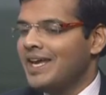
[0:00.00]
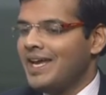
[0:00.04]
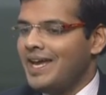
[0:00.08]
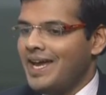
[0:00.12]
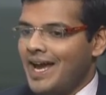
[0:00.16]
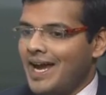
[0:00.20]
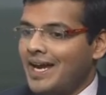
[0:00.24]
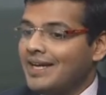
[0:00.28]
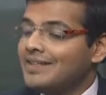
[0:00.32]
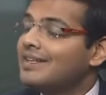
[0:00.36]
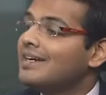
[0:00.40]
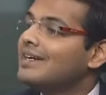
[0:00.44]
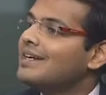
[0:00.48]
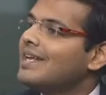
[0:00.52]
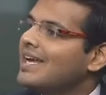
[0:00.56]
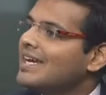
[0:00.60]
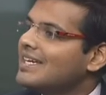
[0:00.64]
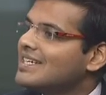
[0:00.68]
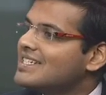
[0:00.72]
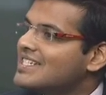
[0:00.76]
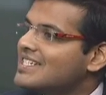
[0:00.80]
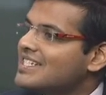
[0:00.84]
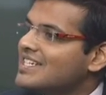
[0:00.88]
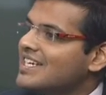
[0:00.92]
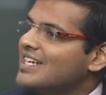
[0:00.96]
and that
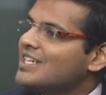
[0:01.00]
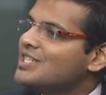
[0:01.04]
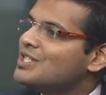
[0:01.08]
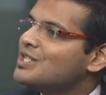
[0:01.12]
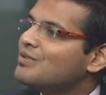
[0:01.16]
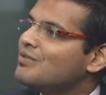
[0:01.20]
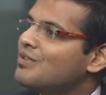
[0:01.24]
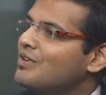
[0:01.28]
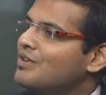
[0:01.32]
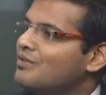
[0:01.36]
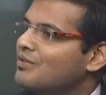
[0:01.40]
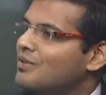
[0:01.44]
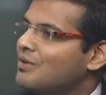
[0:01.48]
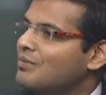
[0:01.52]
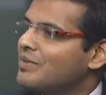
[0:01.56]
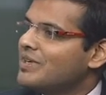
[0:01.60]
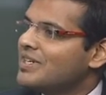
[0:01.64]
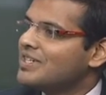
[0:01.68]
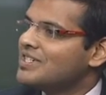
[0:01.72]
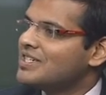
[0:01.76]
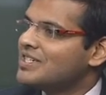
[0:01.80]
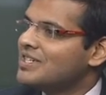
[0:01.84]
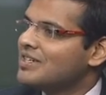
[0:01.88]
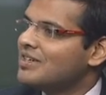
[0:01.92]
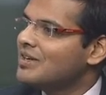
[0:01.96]
exchange of
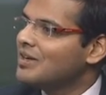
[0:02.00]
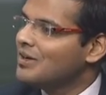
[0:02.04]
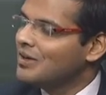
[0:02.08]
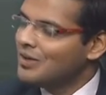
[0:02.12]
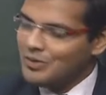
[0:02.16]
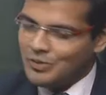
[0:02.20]
information